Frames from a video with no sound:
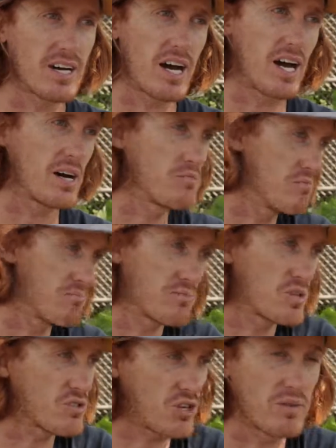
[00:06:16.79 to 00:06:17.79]
You
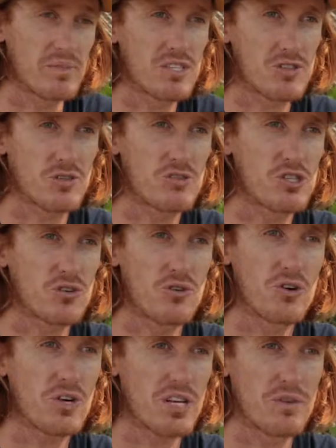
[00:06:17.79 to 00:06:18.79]
know, summer's so
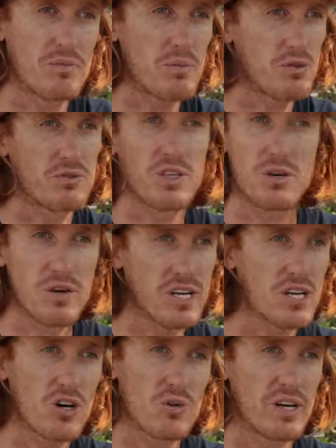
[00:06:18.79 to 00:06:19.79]
short and people really want
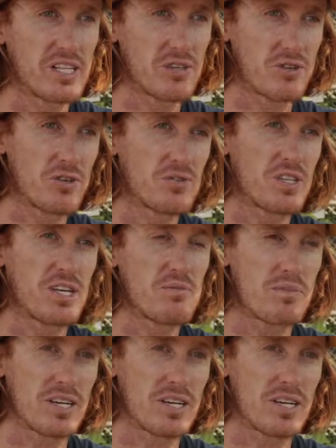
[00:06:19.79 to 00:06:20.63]
to go away and do their own thing,